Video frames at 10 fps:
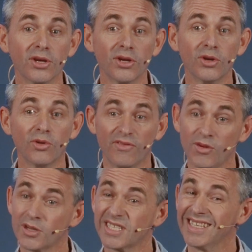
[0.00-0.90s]
you, or if He
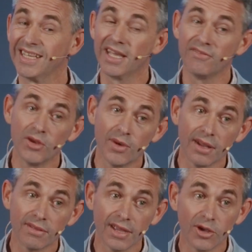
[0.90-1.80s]
wants to give you
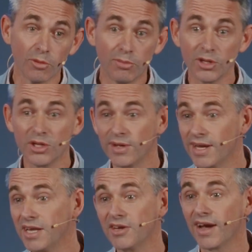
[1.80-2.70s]
anything, or put you in
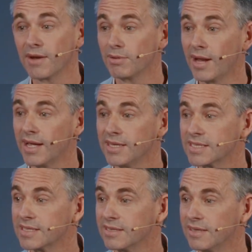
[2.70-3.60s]
any grand
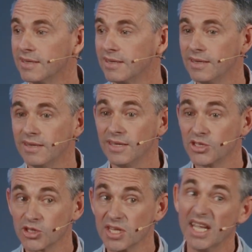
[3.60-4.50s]
place,
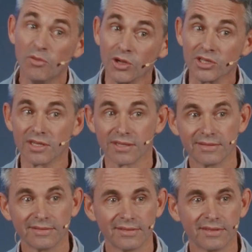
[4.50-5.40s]
it's because He wants it,
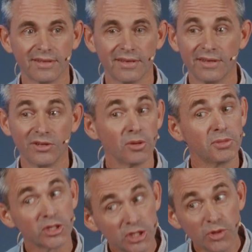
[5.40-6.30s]
not
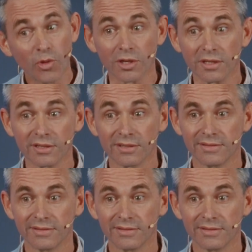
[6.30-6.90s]
because you want it.